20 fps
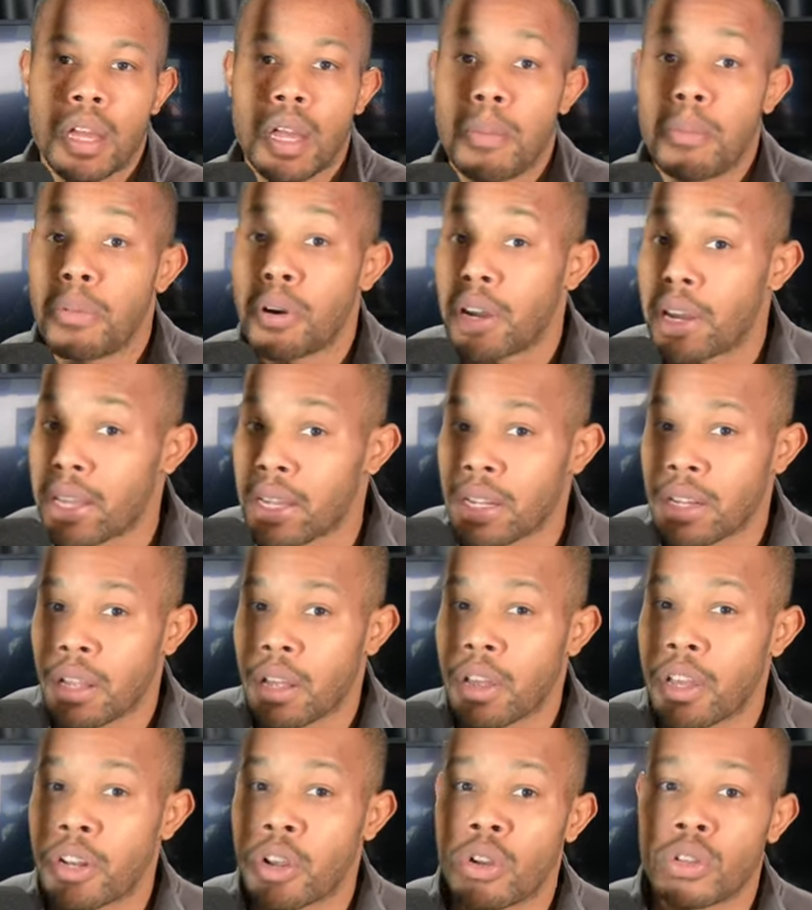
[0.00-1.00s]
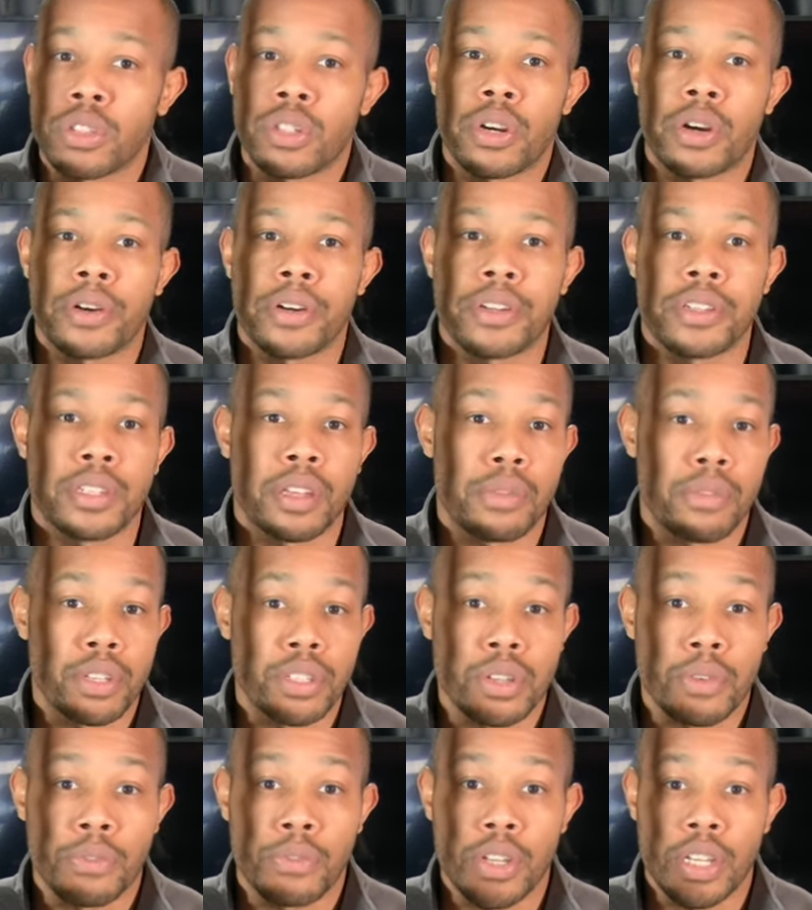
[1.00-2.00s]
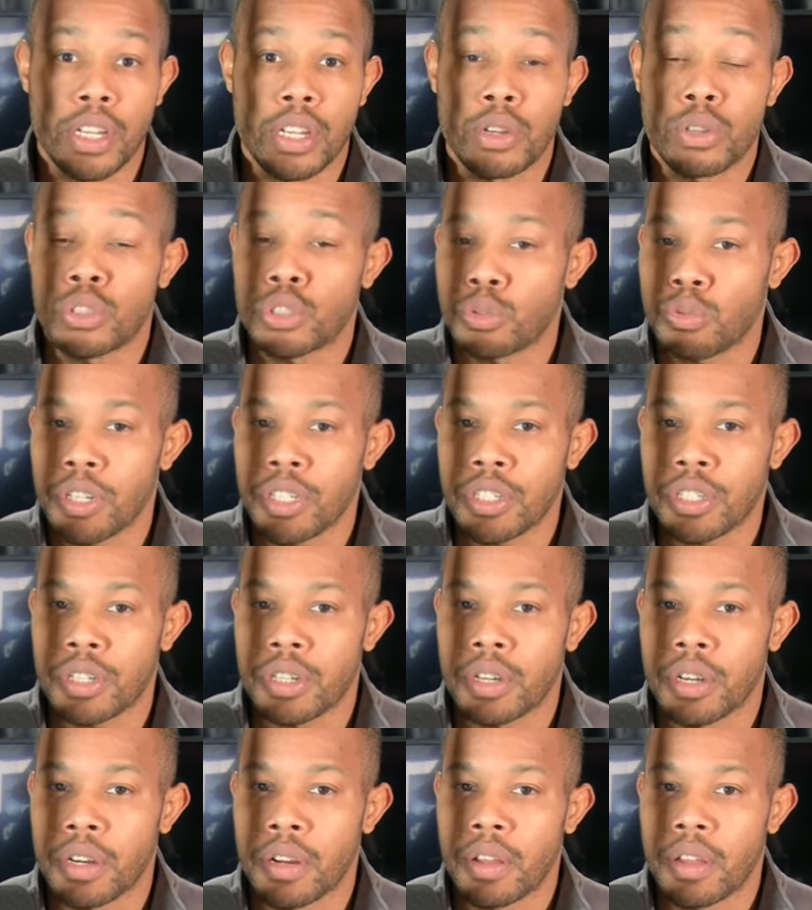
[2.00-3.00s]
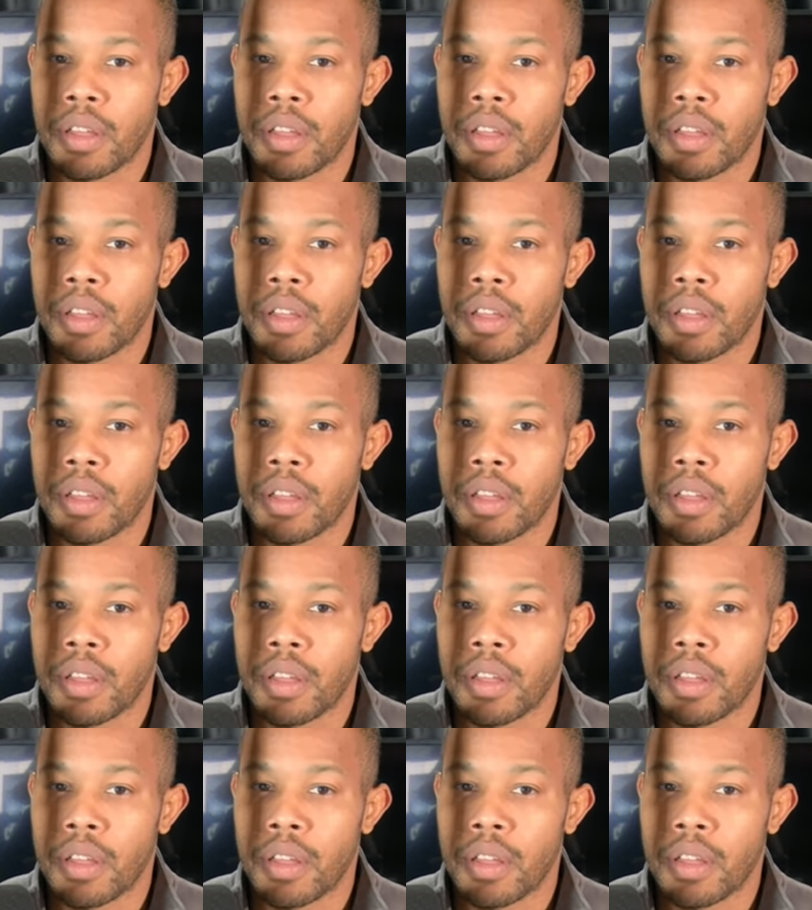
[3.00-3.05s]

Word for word: but an alternative is a video switcher.